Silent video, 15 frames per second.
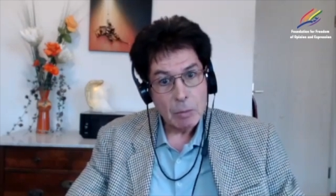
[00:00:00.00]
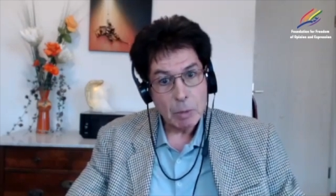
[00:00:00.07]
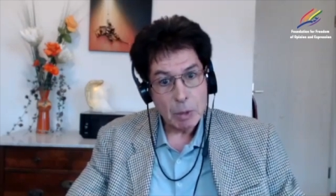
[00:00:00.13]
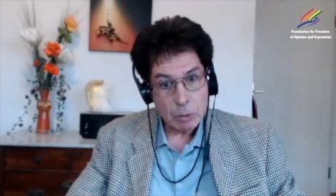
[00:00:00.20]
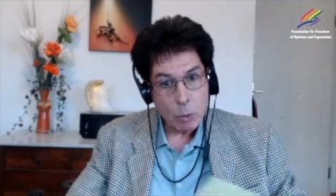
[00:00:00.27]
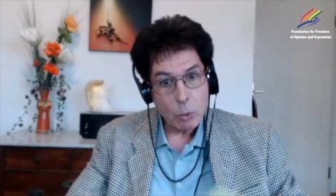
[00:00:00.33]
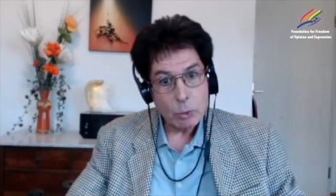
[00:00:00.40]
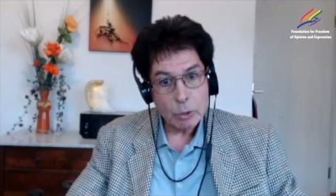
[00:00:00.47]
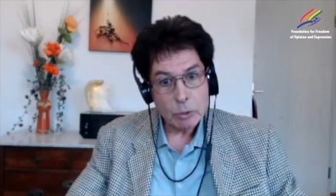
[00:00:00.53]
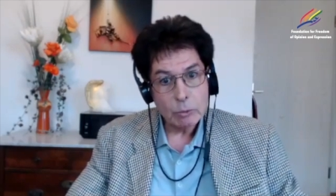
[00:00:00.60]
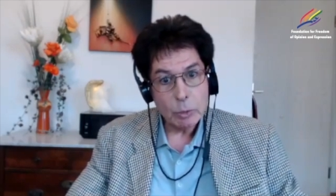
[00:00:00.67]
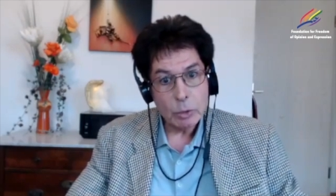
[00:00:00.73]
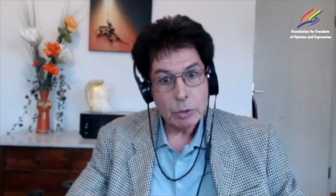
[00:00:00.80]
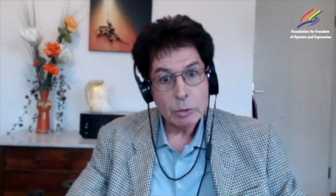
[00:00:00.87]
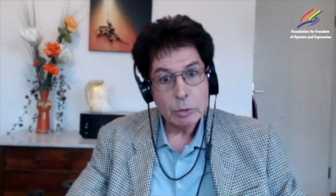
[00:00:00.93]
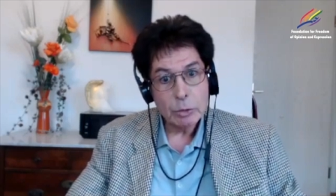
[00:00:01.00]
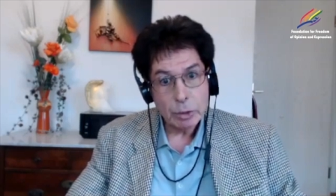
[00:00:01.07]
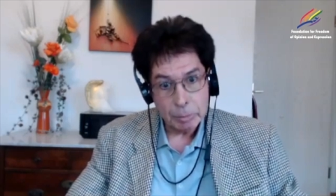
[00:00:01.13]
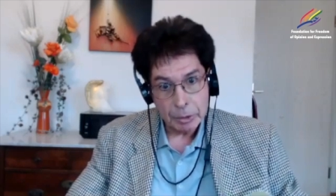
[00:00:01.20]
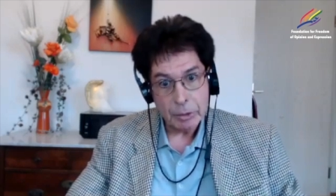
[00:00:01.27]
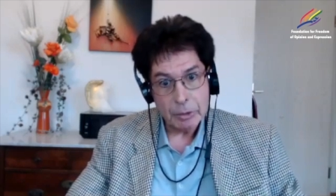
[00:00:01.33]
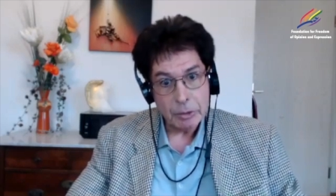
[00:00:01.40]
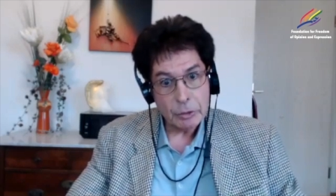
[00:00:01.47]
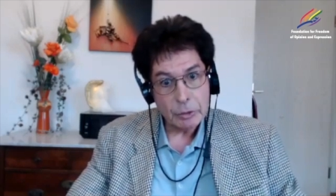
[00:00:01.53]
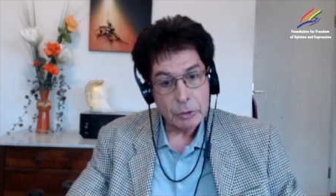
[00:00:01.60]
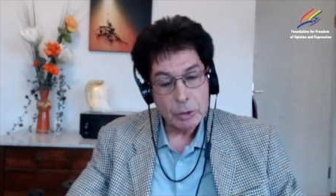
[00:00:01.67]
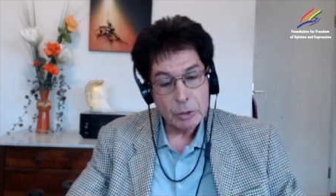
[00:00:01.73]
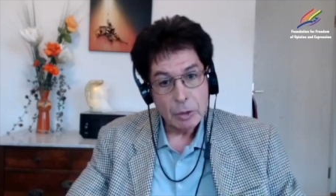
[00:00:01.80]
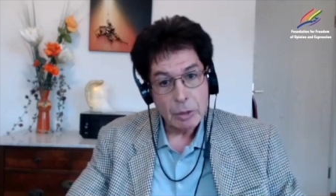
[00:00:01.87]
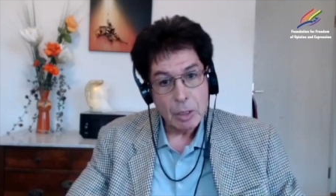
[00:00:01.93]
but also for
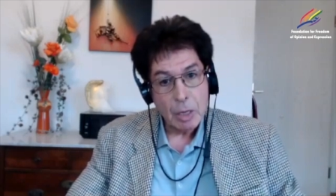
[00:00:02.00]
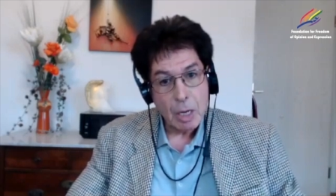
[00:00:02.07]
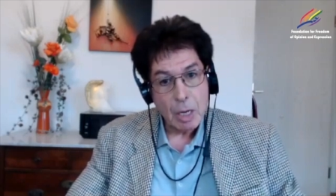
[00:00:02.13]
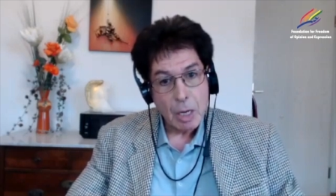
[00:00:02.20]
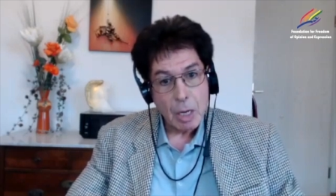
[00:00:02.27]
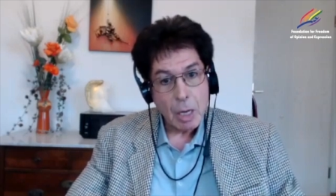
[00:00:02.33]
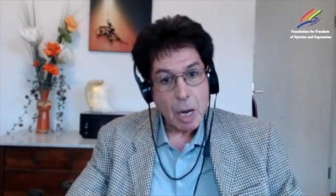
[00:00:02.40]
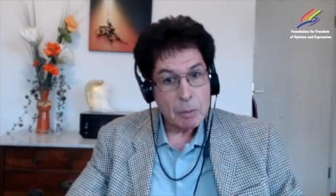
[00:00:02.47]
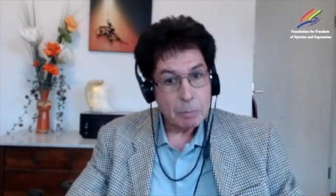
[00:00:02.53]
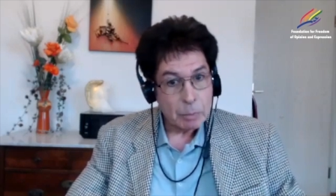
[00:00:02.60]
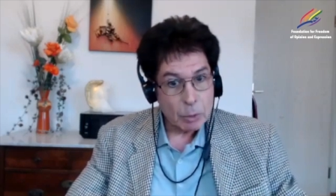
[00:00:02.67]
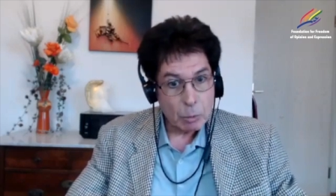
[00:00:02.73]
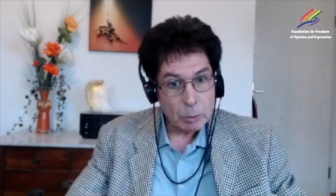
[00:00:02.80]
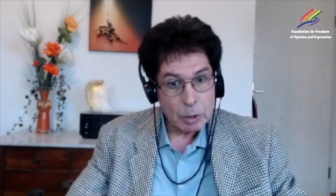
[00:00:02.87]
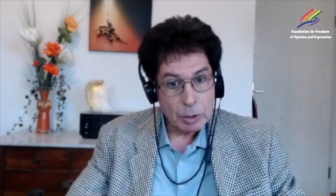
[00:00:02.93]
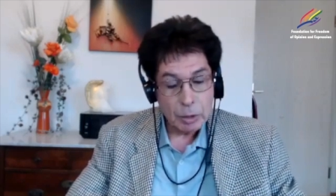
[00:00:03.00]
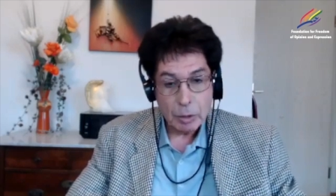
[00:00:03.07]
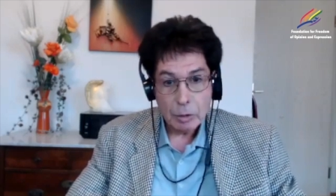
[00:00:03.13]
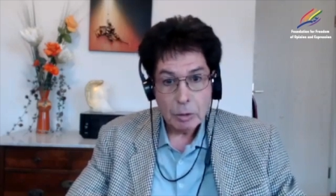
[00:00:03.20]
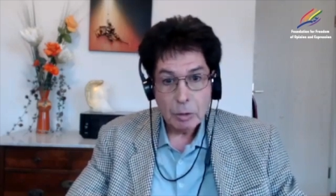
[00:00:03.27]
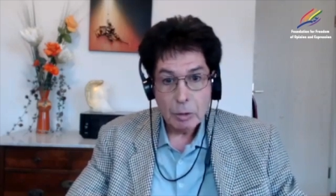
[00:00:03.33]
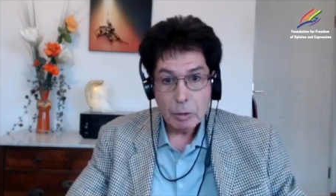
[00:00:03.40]
Europeans and probably